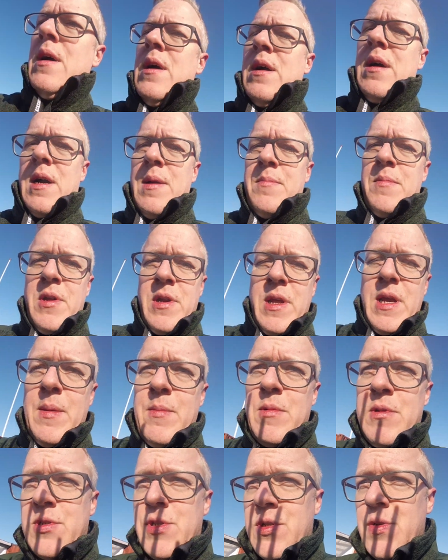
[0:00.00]
I'm not
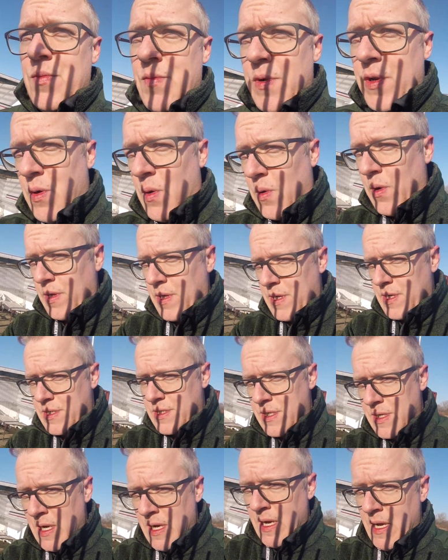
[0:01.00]
able to record
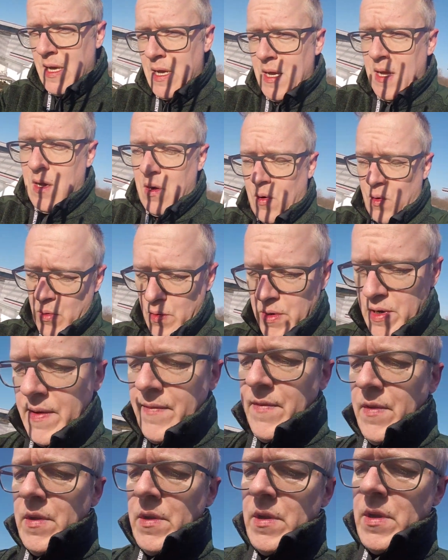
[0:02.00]
this or
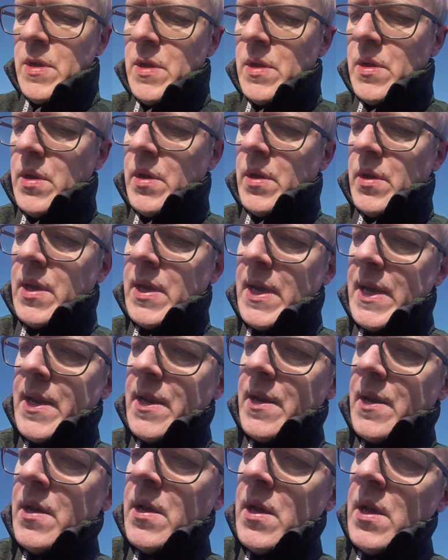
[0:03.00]
even uh, get
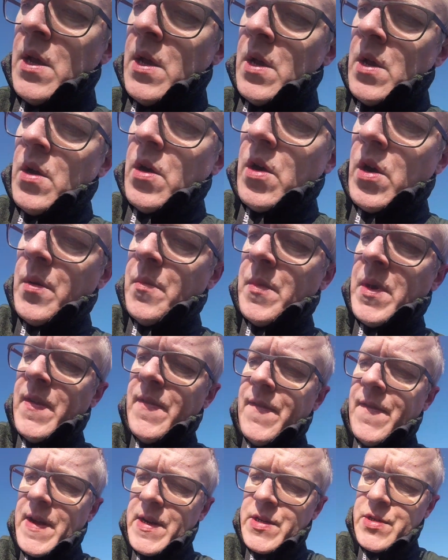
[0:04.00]
it. On my
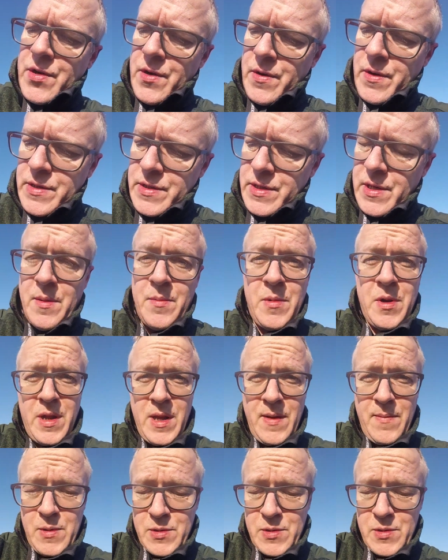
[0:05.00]
Fat Sharks, I'm not able